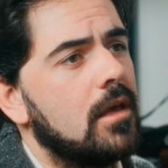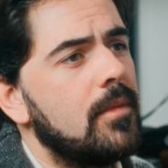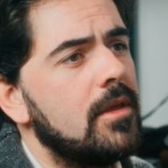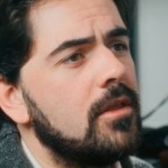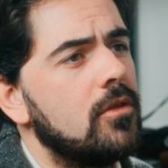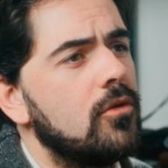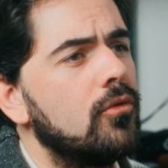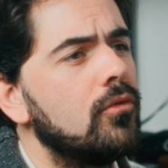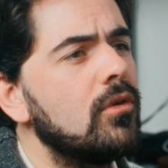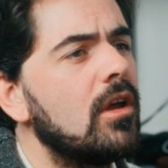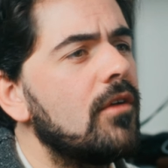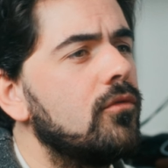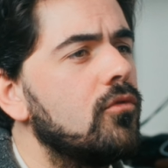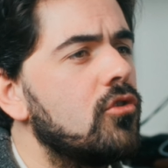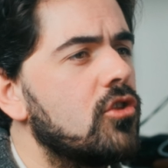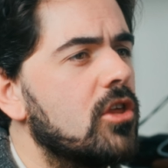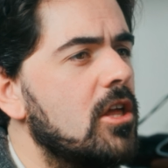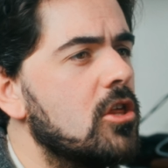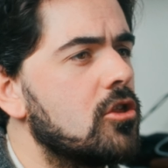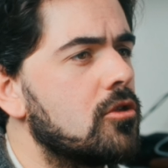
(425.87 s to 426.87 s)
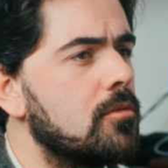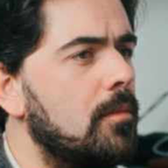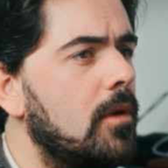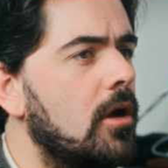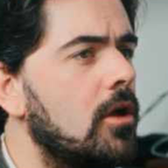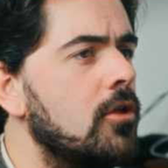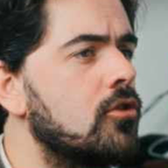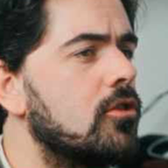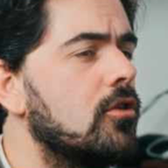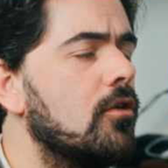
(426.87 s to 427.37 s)
I mean, you don't have to change
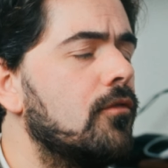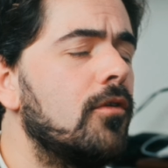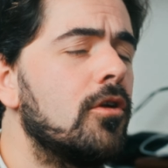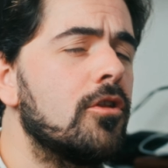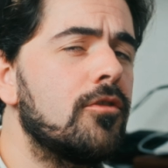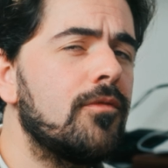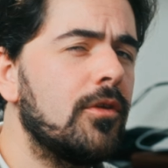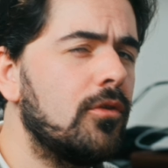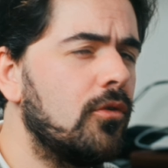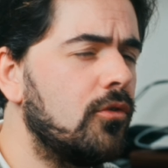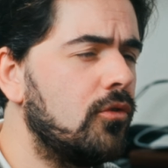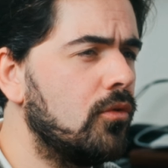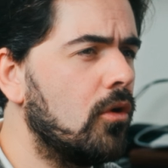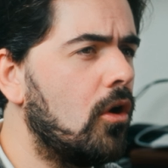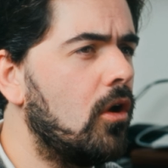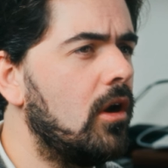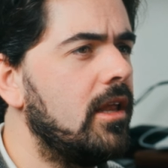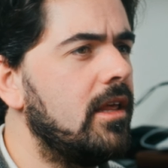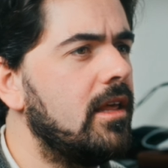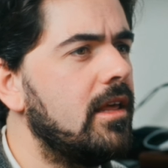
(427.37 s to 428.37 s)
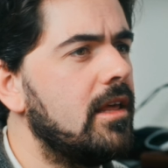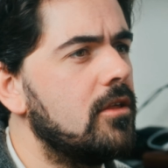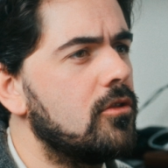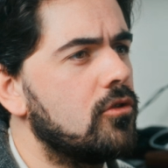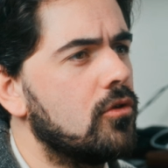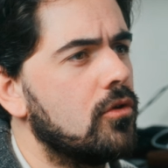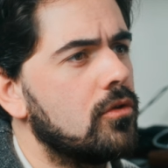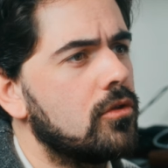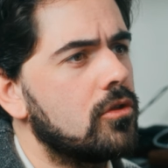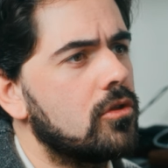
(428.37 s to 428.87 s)
much. The first thing to do only is
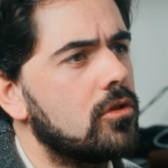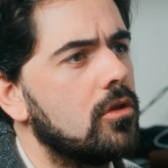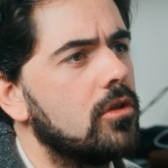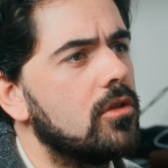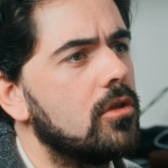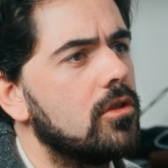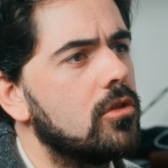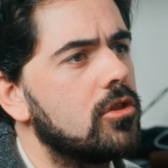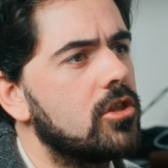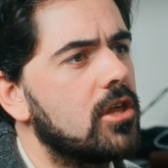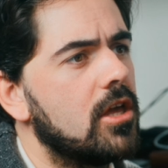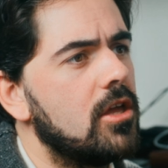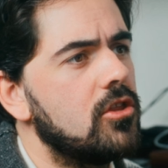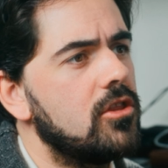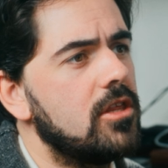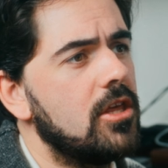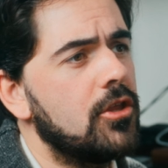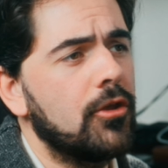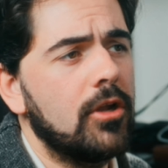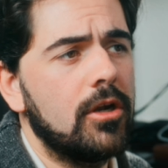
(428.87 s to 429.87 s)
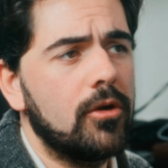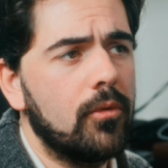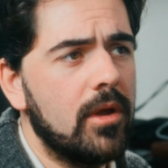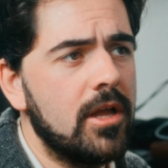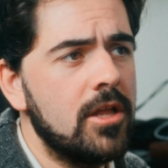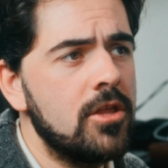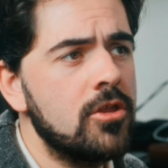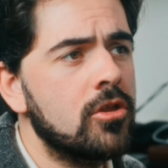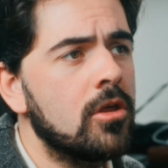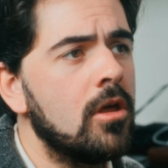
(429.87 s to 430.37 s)
just change the tonal
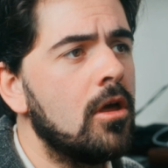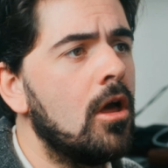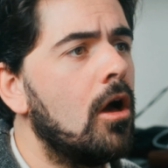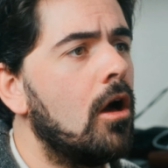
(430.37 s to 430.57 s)
range,